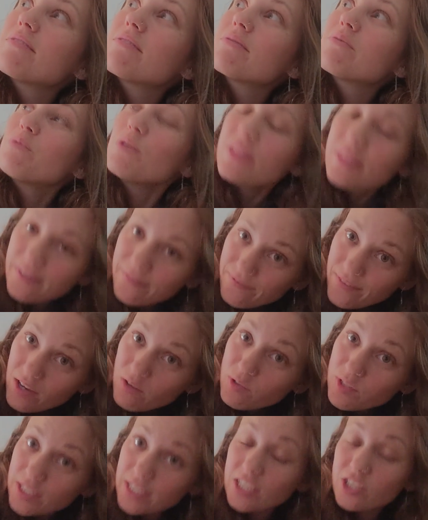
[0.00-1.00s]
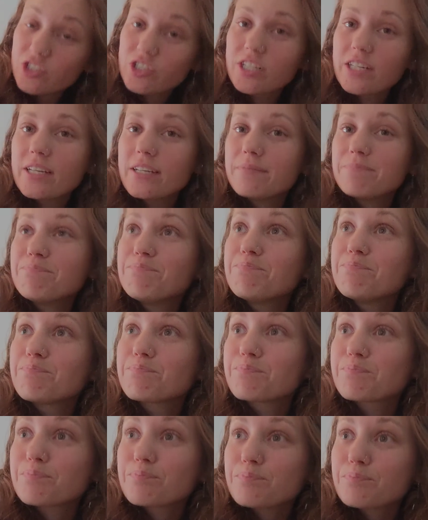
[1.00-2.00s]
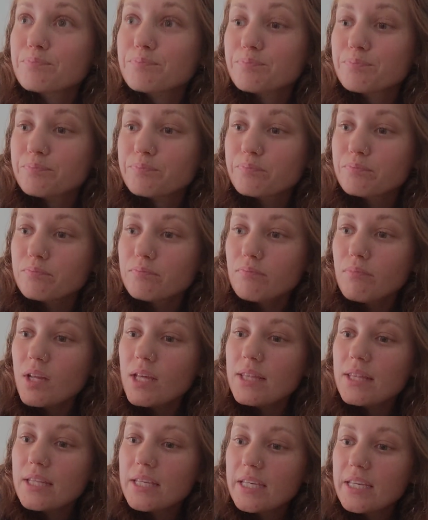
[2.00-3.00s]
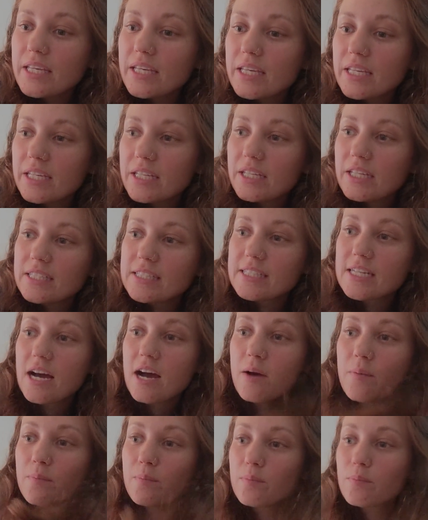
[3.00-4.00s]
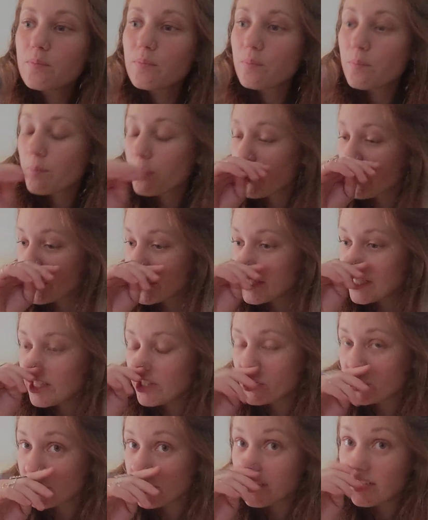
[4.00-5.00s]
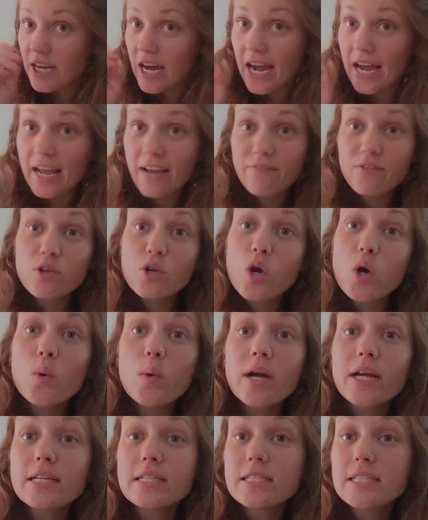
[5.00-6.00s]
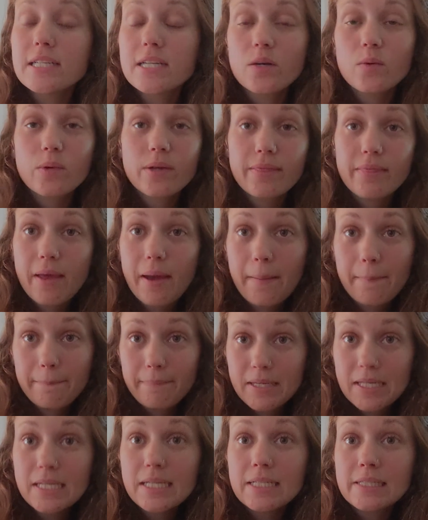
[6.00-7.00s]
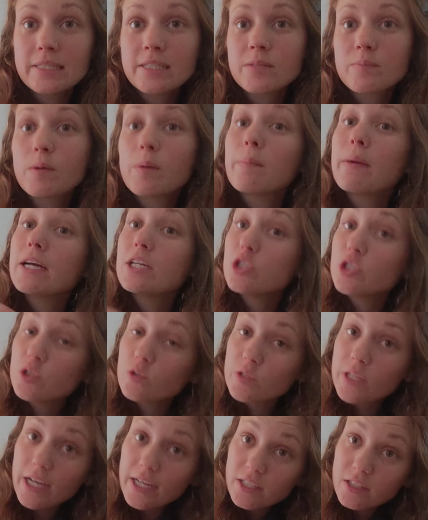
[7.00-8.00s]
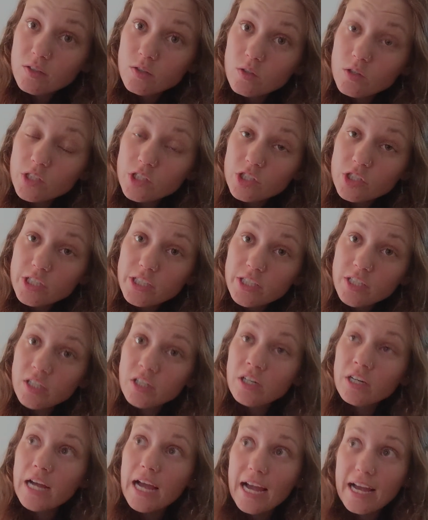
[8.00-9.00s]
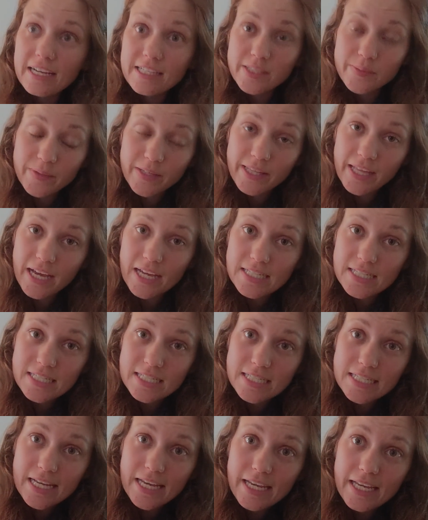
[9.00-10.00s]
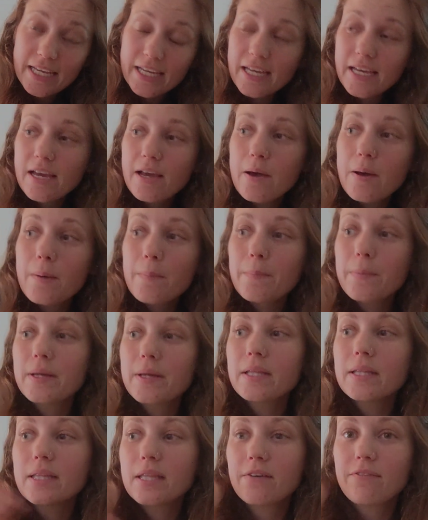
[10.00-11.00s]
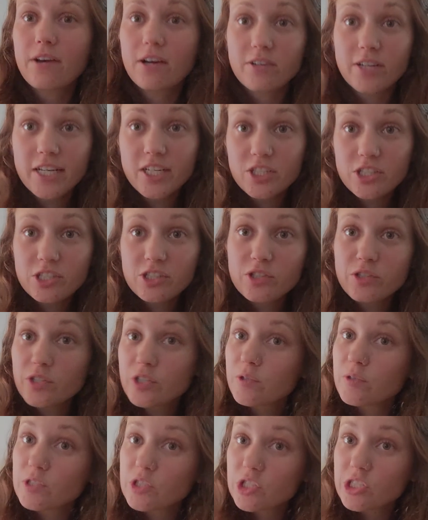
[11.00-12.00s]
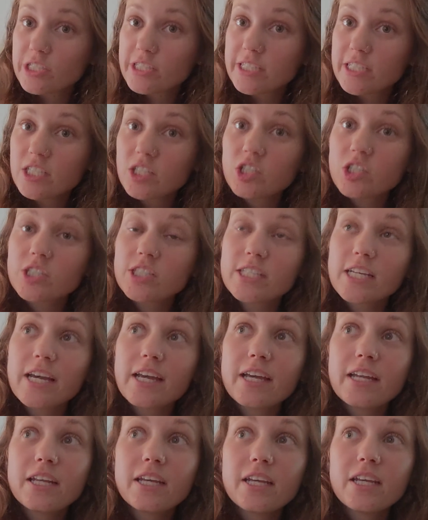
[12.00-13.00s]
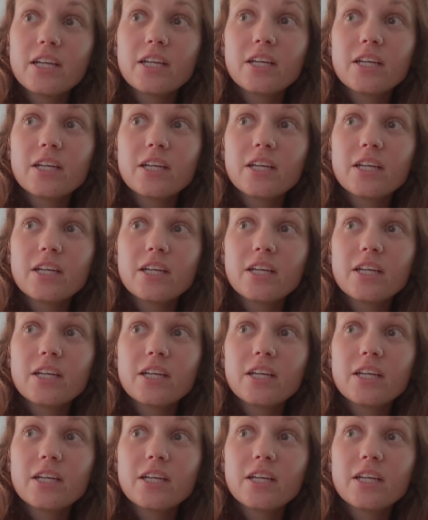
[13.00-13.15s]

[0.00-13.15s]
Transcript: with the foundation, it's not pre-tensioned. I have no idea what that means, but my geotechnical engineer asked me that today. But the foundation dude who was just here said,